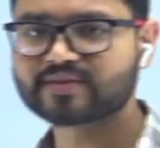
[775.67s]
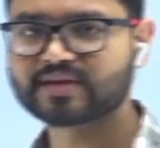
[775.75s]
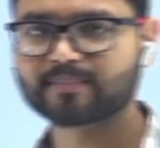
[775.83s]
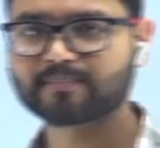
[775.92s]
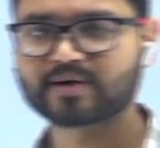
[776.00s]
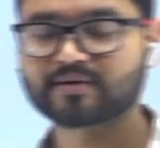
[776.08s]
fifth
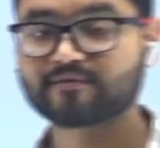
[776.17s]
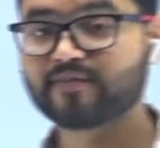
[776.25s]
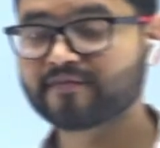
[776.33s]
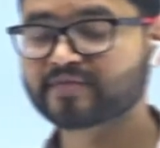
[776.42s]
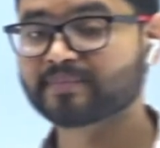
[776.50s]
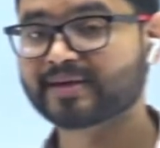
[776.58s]
number,
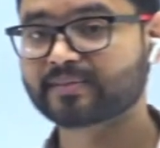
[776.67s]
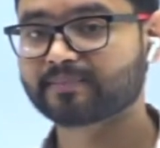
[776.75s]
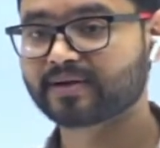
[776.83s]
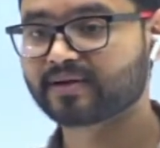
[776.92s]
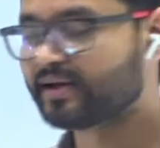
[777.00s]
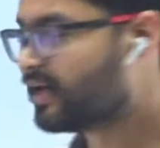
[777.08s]
fifth
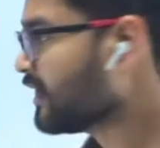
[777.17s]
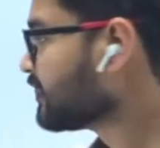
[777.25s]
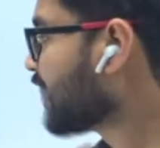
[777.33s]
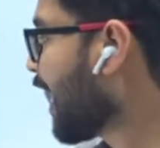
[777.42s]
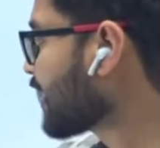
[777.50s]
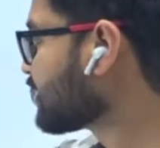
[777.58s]
multiple.
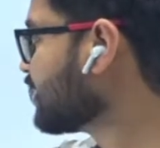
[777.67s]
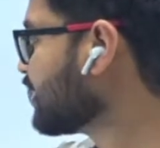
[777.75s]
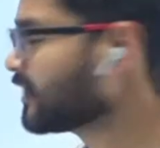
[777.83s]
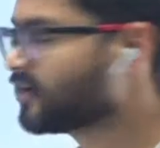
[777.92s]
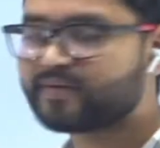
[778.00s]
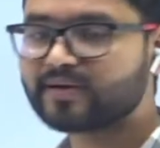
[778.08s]
That
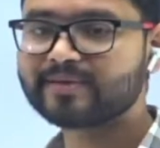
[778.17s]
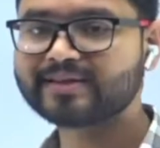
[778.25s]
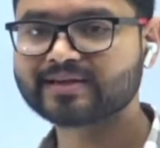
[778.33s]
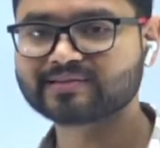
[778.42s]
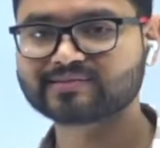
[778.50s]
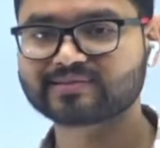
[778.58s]
30 will be
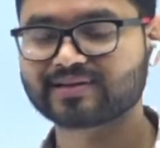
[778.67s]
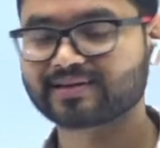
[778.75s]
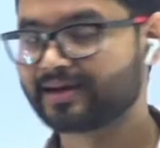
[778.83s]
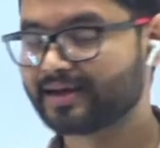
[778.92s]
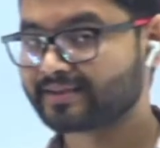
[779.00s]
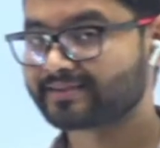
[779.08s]
the
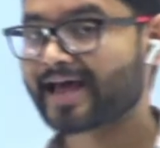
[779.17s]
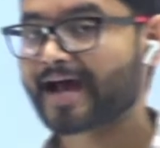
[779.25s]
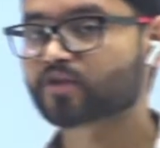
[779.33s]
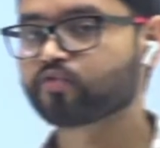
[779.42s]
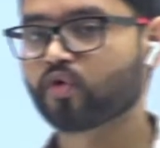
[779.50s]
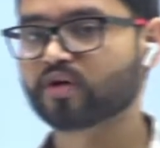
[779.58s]
answer.
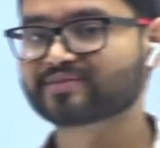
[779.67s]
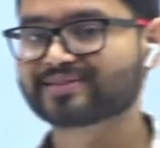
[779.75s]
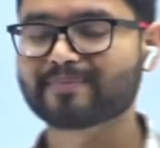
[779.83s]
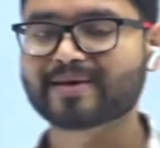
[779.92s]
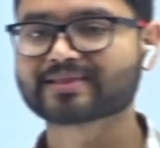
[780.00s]
That was the